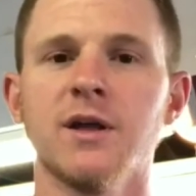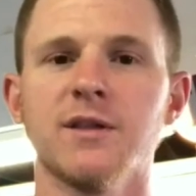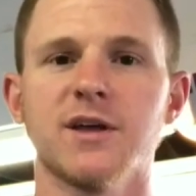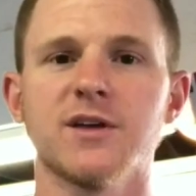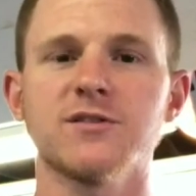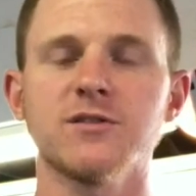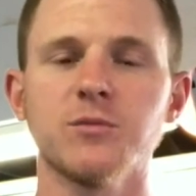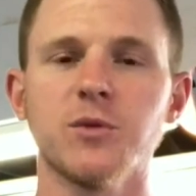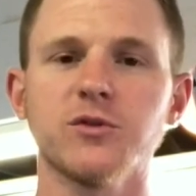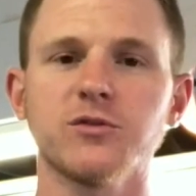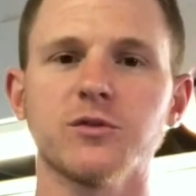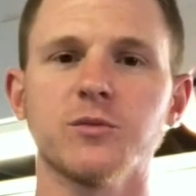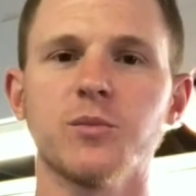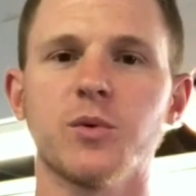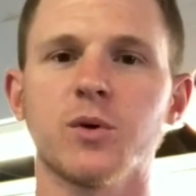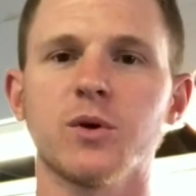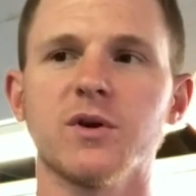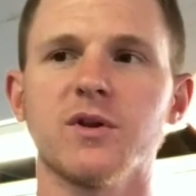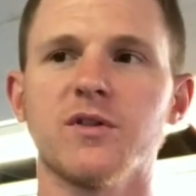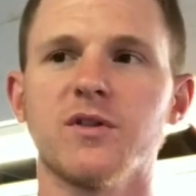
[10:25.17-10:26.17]
That's the most
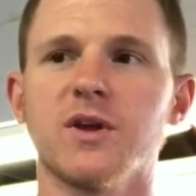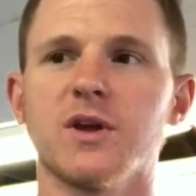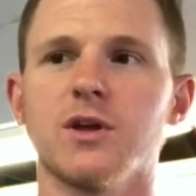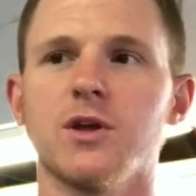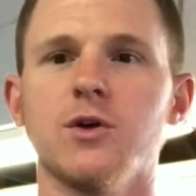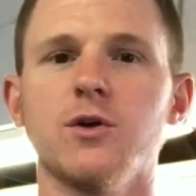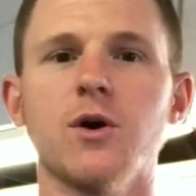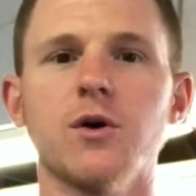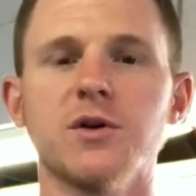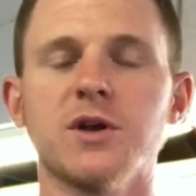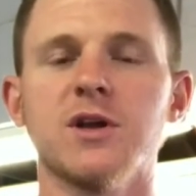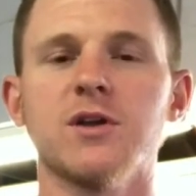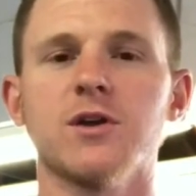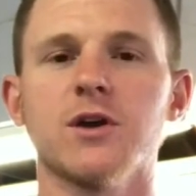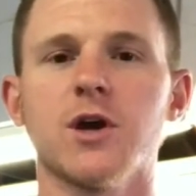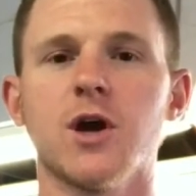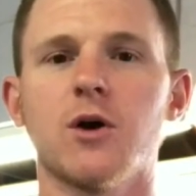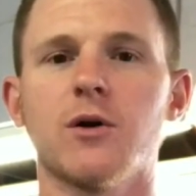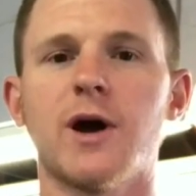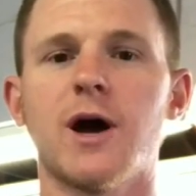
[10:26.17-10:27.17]
important thing. You don't need to
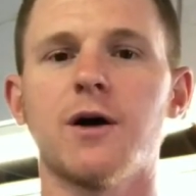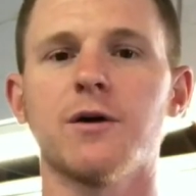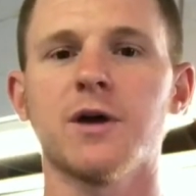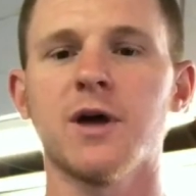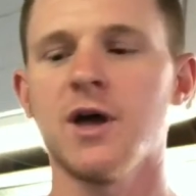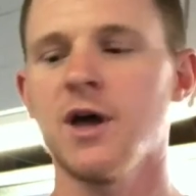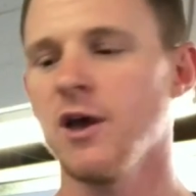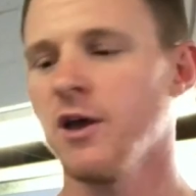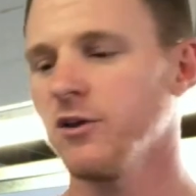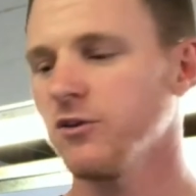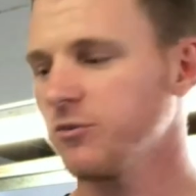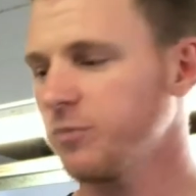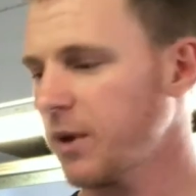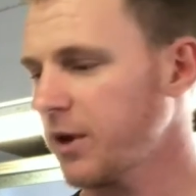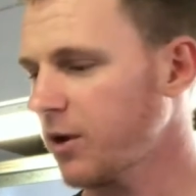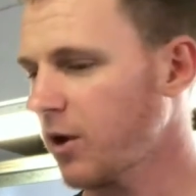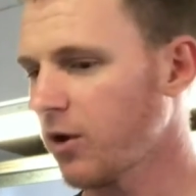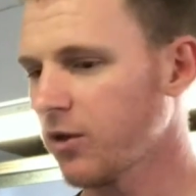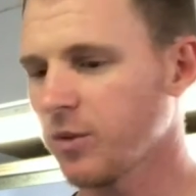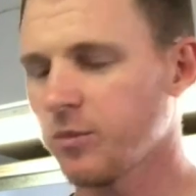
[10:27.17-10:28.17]
go out,
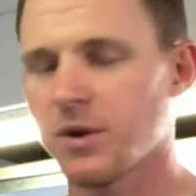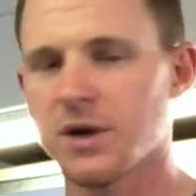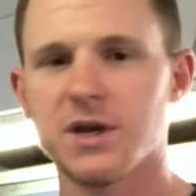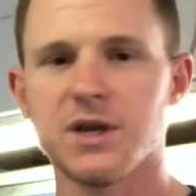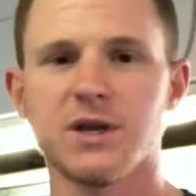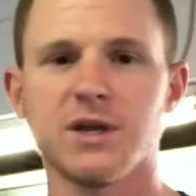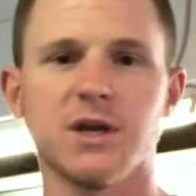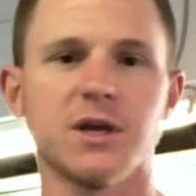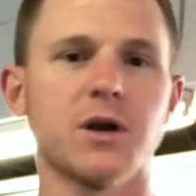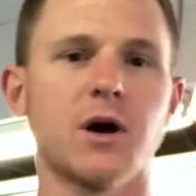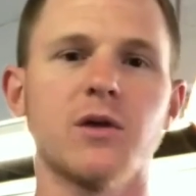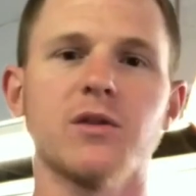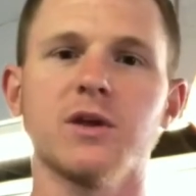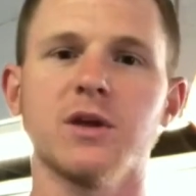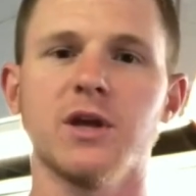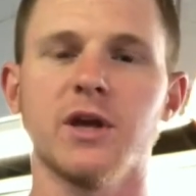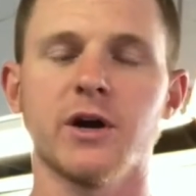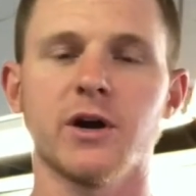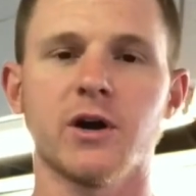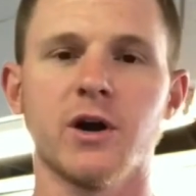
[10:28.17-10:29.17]
spend all the money, and get all the
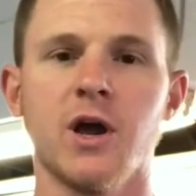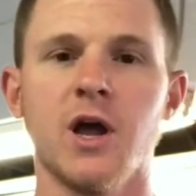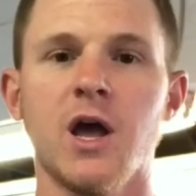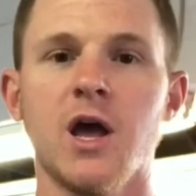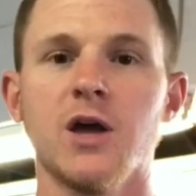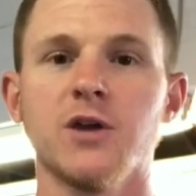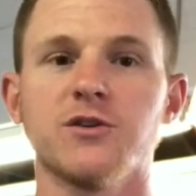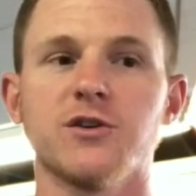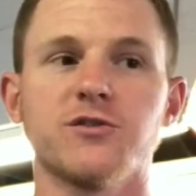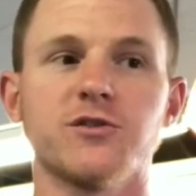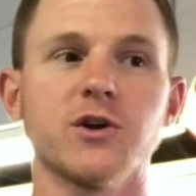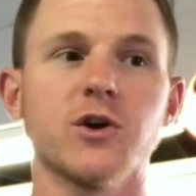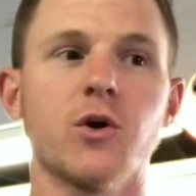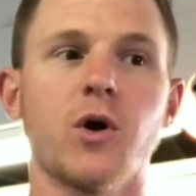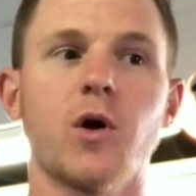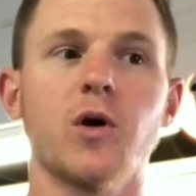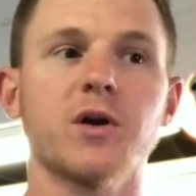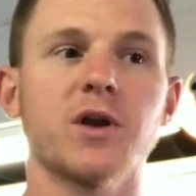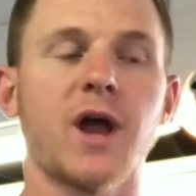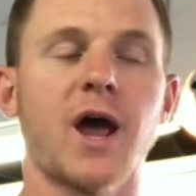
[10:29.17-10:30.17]
gear just to
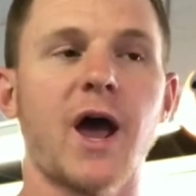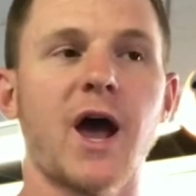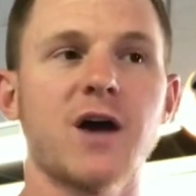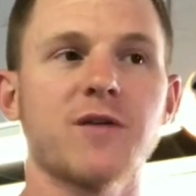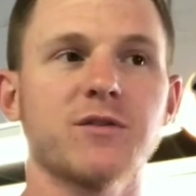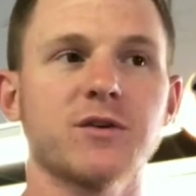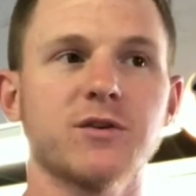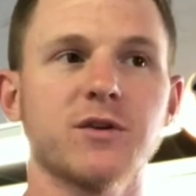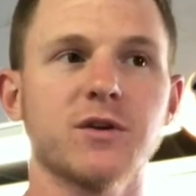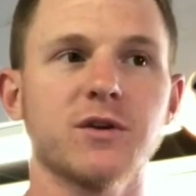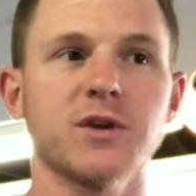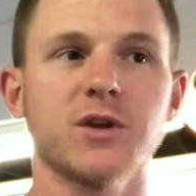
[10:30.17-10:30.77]
go out and have it,